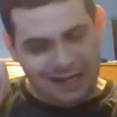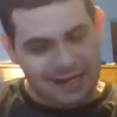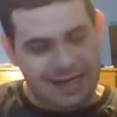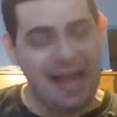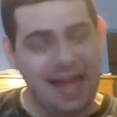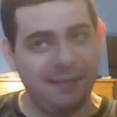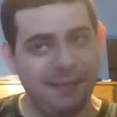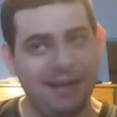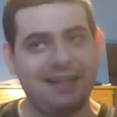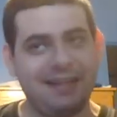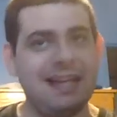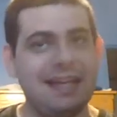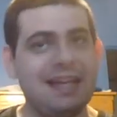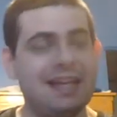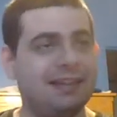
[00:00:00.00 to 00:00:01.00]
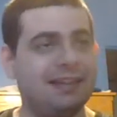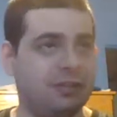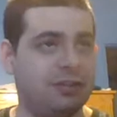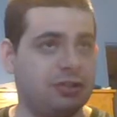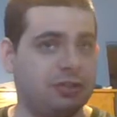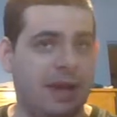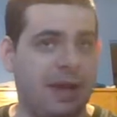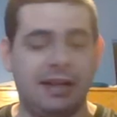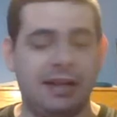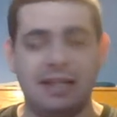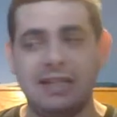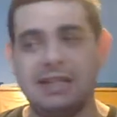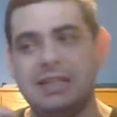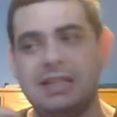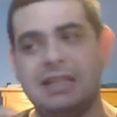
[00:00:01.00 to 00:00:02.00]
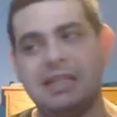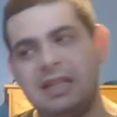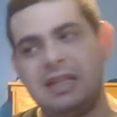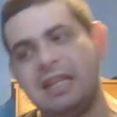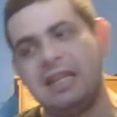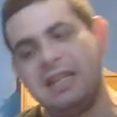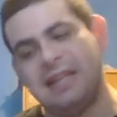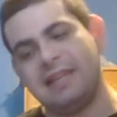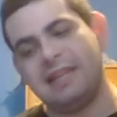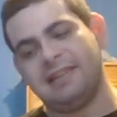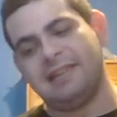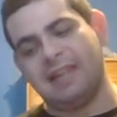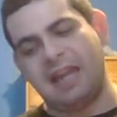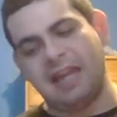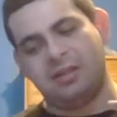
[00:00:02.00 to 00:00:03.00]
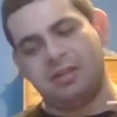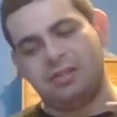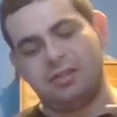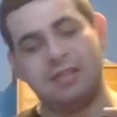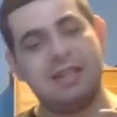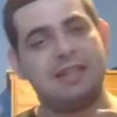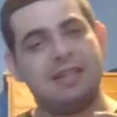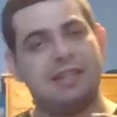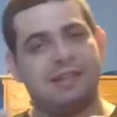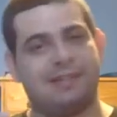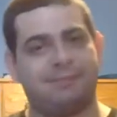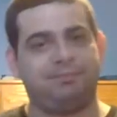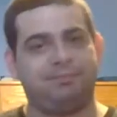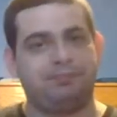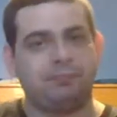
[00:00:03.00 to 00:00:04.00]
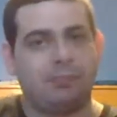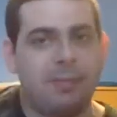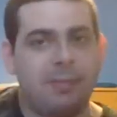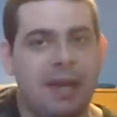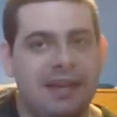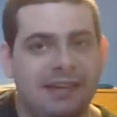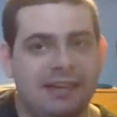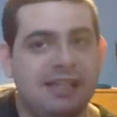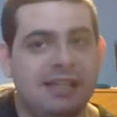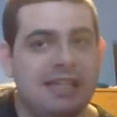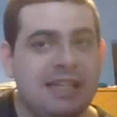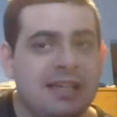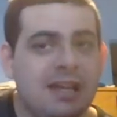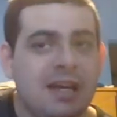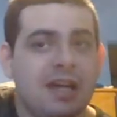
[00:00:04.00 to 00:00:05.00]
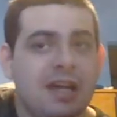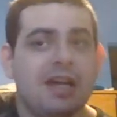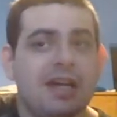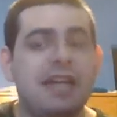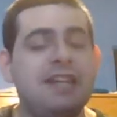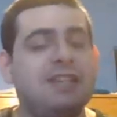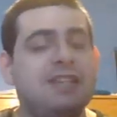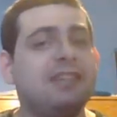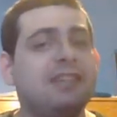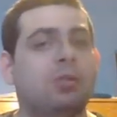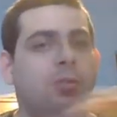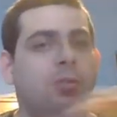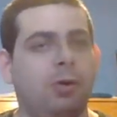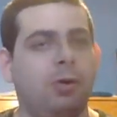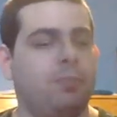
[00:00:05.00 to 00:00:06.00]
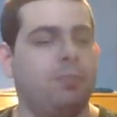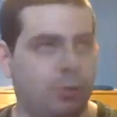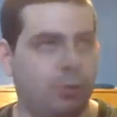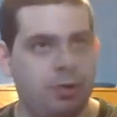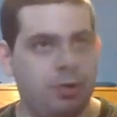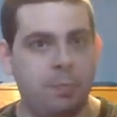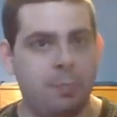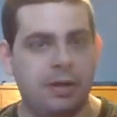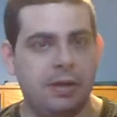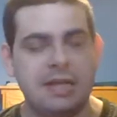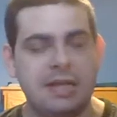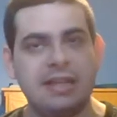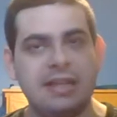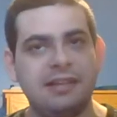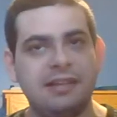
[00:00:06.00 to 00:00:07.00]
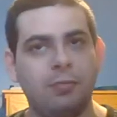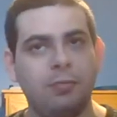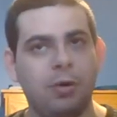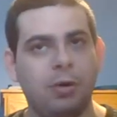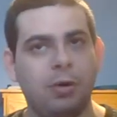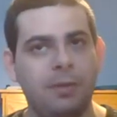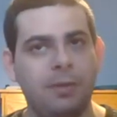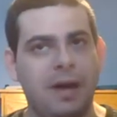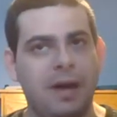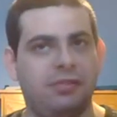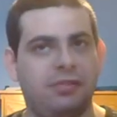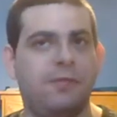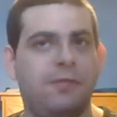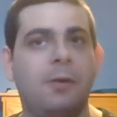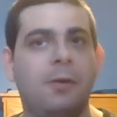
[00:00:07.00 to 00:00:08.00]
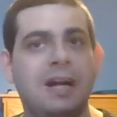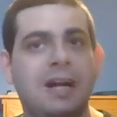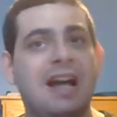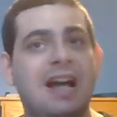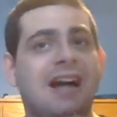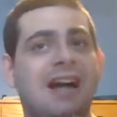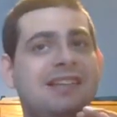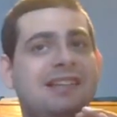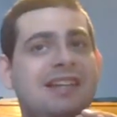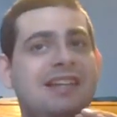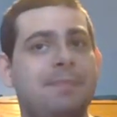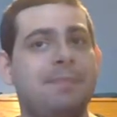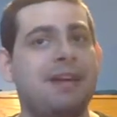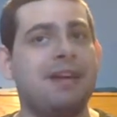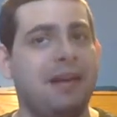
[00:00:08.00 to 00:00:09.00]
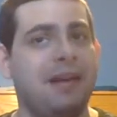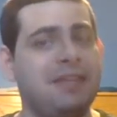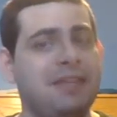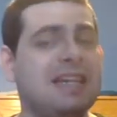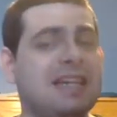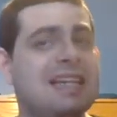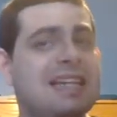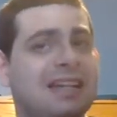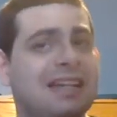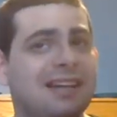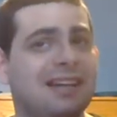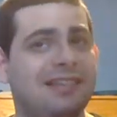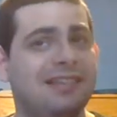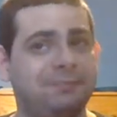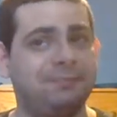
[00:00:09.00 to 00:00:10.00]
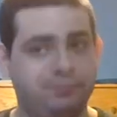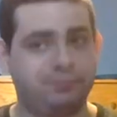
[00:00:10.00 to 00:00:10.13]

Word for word: Kamek is a douchebag. He, he, his character is basically he thinks the world of Morton Koopa. He thinks the world about his father and constantly compares everything he does